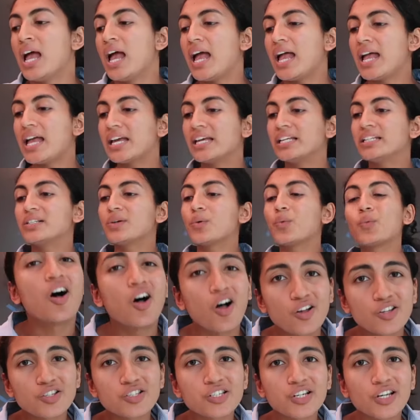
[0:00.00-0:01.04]
And
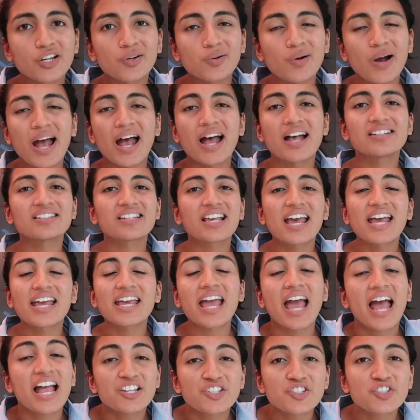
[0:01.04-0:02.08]
also as
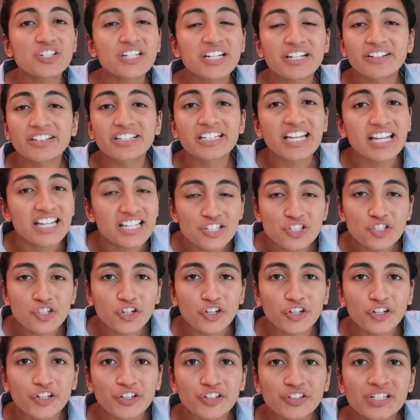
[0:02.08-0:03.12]
a engineering
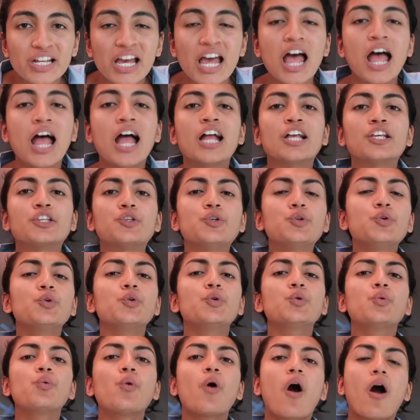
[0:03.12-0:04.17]
intern,
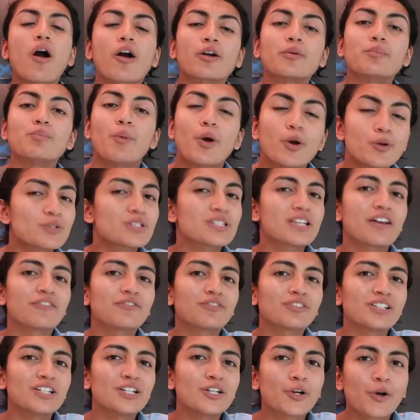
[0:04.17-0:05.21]
you are most
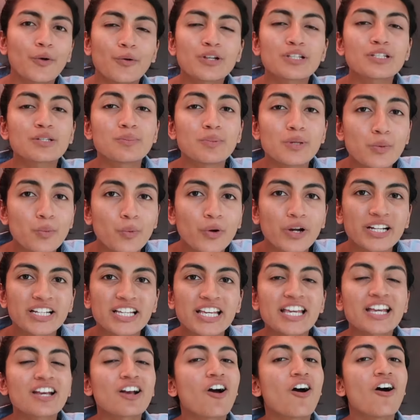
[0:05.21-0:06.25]
definitely going to be
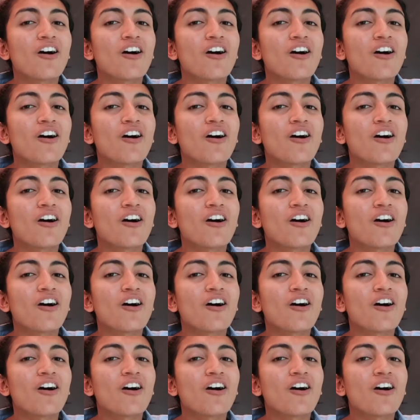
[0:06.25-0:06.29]
working